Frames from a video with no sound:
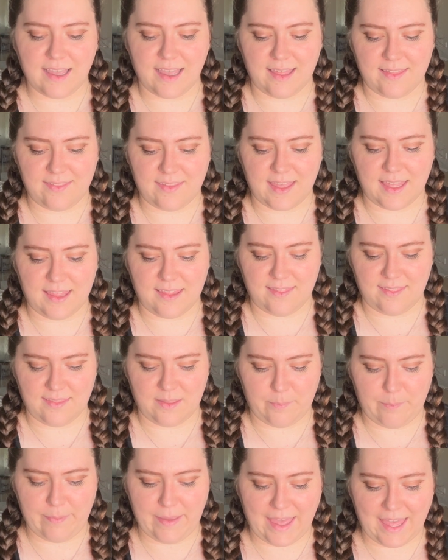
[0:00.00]
and then
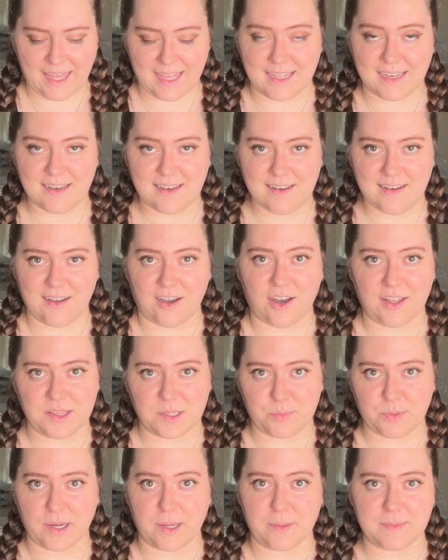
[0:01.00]
the pet on
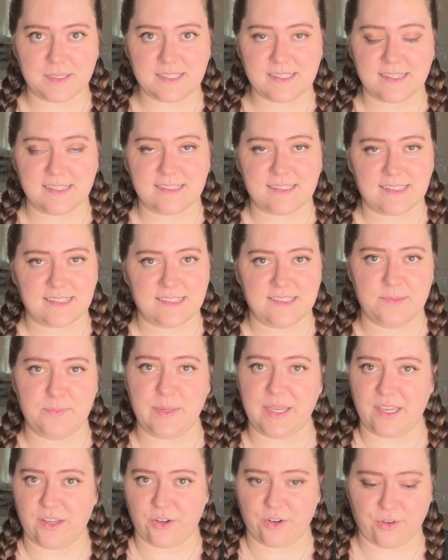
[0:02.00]
the premises is
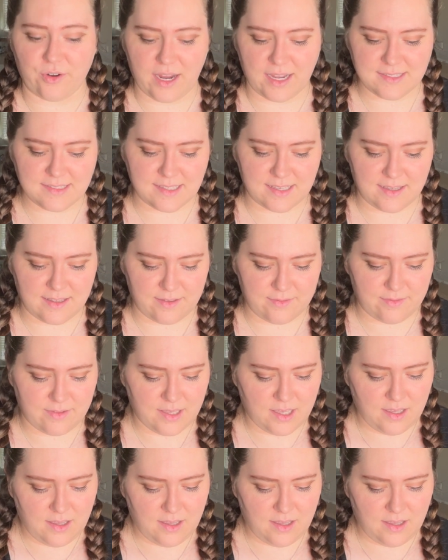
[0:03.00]
being aggressive